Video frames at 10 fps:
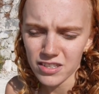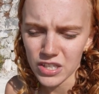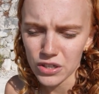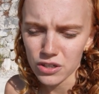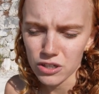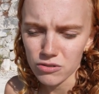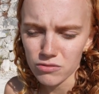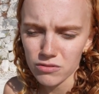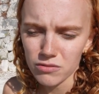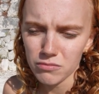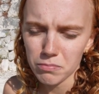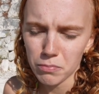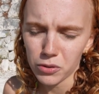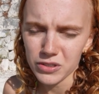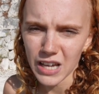to
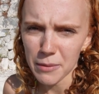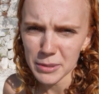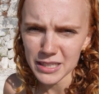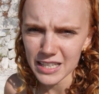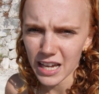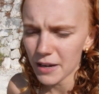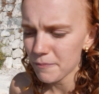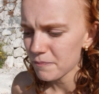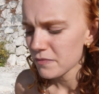put time into that.